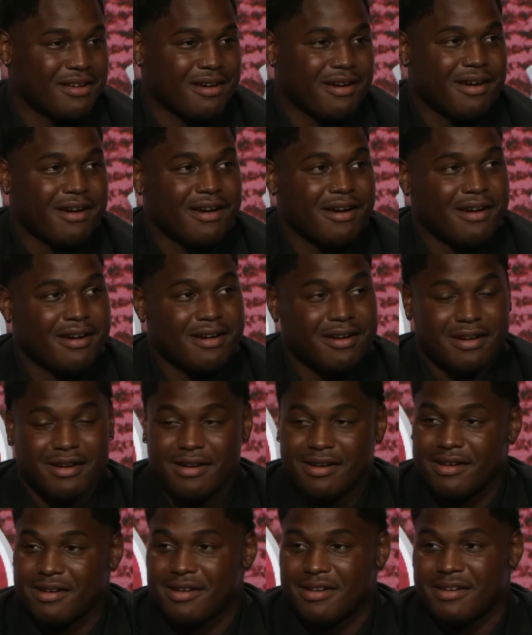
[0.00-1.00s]
okay,
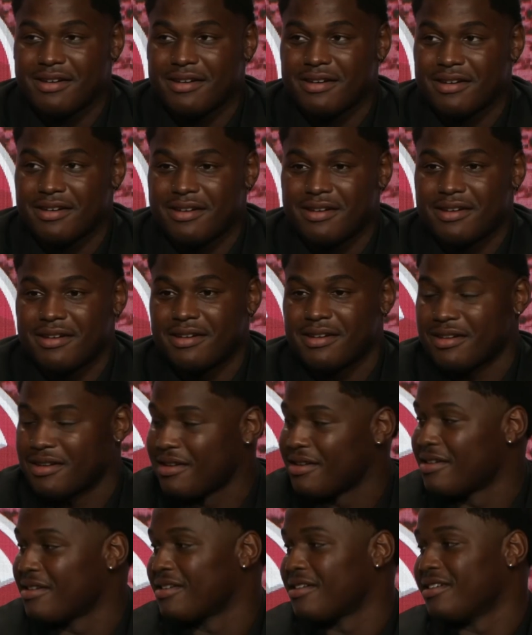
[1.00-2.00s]
hey, Jaden, thanks very
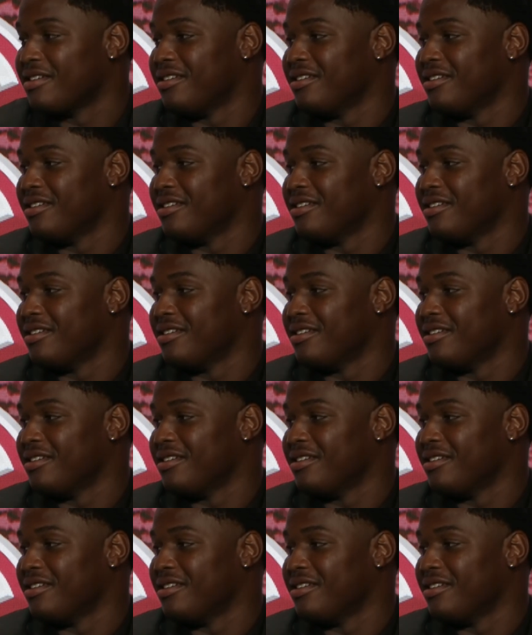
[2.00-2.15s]
much.